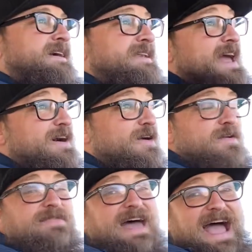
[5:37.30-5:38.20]
Now,
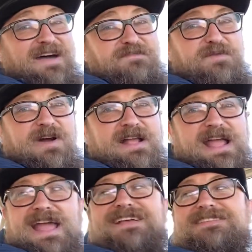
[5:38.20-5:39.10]
the aftermarket
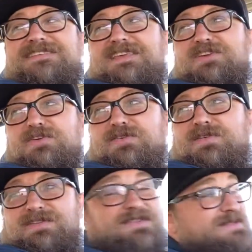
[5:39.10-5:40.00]

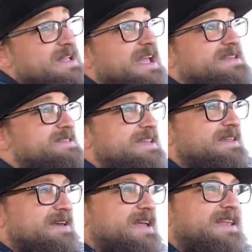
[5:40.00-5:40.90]
AC,
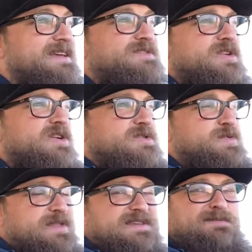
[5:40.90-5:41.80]
the condenser goes
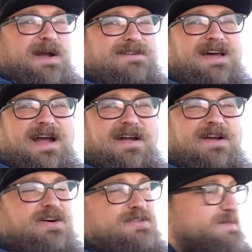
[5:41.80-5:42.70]
where the spare tire
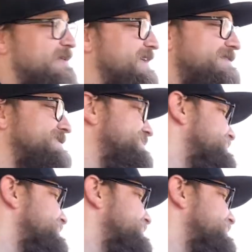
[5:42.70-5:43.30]
goes, but that's